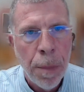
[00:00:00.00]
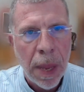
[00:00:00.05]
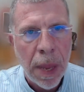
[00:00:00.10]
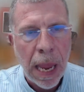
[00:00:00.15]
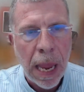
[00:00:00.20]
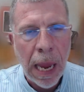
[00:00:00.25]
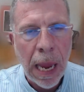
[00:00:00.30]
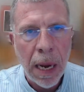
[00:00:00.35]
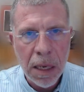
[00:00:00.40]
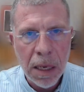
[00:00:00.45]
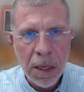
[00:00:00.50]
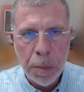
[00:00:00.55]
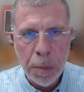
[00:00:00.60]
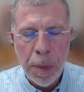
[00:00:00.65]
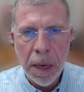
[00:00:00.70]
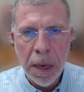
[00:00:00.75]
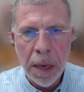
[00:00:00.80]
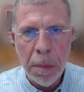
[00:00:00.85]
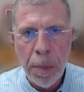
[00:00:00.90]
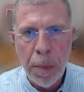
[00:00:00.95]
and
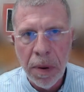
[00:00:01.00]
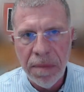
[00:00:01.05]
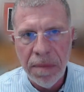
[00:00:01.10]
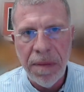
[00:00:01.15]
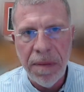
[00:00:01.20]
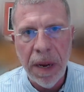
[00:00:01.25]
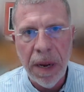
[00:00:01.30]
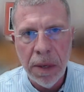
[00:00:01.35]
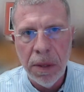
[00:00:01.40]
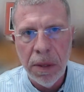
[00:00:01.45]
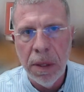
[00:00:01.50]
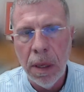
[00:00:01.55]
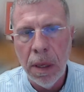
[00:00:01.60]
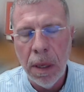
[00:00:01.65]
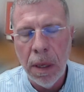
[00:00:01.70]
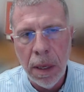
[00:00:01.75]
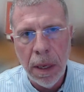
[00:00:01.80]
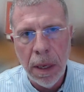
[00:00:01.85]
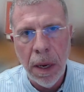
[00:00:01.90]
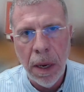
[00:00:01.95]
expect perfection
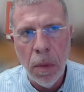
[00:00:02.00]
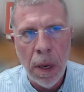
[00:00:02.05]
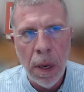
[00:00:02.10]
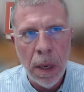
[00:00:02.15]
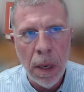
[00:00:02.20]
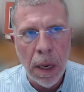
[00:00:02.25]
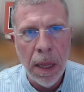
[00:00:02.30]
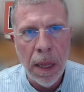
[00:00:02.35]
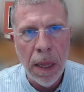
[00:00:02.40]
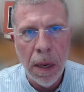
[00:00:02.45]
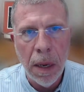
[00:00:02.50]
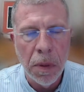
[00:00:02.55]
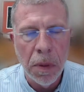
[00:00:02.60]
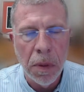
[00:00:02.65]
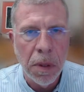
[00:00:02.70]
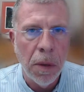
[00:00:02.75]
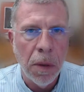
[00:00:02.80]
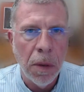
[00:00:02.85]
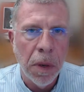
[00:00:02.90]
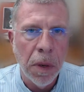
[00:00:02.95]
on day one, I think was
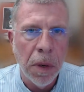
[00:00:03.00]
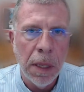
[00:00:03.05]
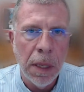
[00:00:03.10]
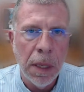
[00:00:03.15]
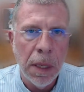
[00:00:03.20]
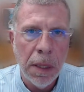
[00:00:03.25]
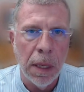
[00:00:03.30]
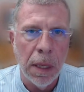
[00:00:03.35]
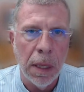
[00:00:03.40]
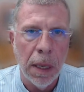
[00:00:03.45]
unrealistic.